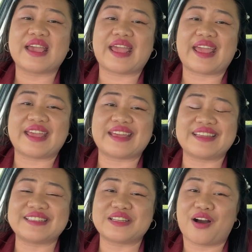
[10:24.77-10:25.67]

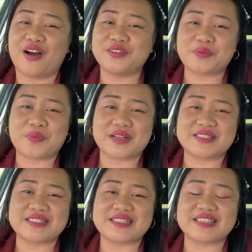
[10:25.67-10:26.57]
and all the
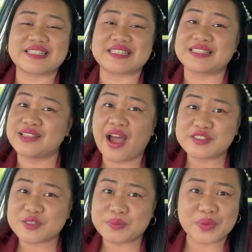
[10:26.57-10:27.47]
processes is not
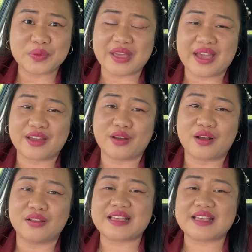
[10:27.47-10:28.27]
smooth at all.